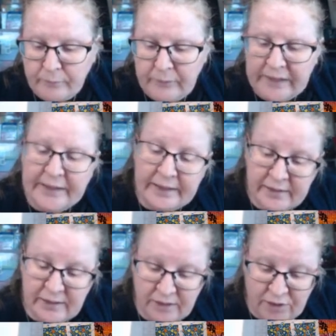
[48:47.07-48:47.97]
his
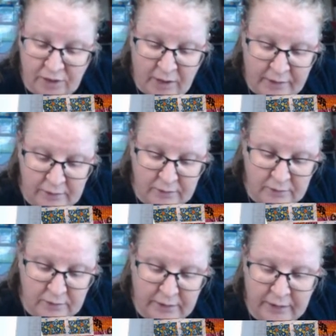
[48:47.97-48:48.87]
sister died
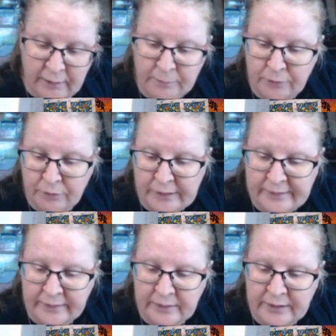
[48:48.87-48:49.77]

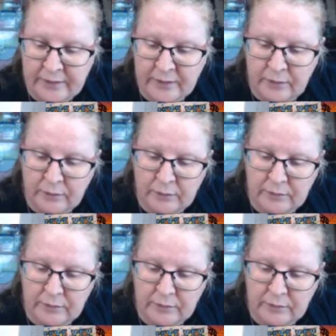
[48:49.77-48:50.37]
recently, so,